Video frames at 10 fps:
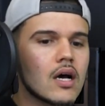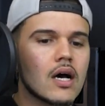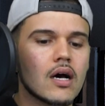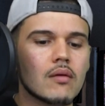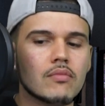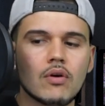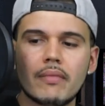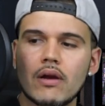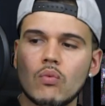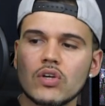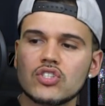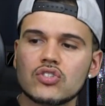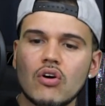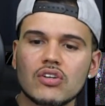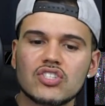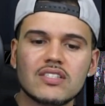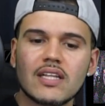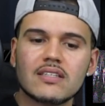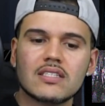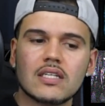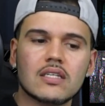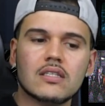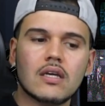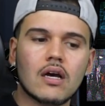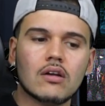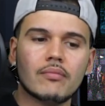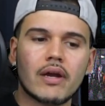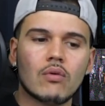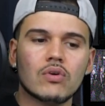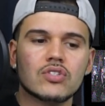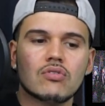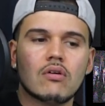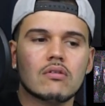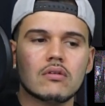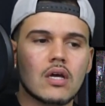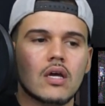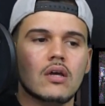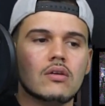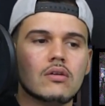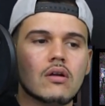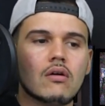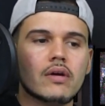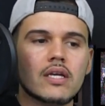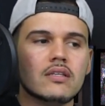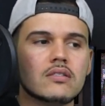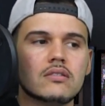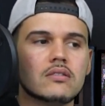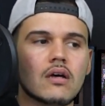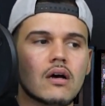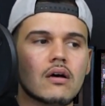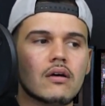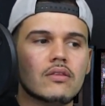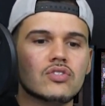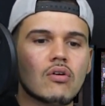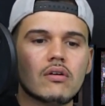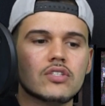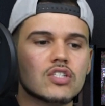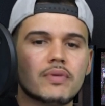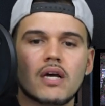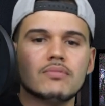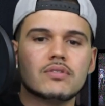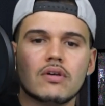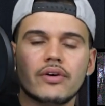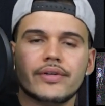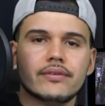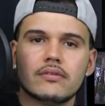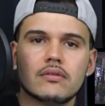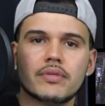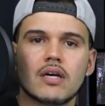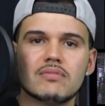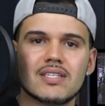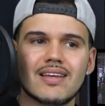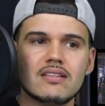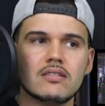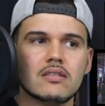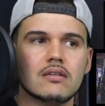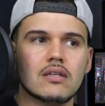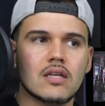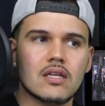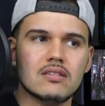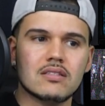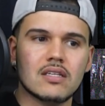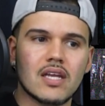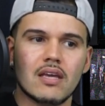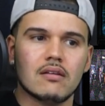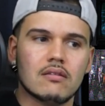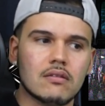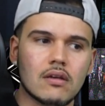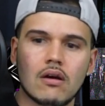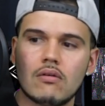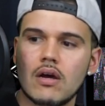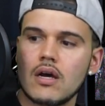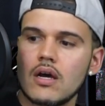No matter what song, she's like Celine Dion. No matter what song, you know, it is, the song just becomes good. It becomes an instant hit, you know.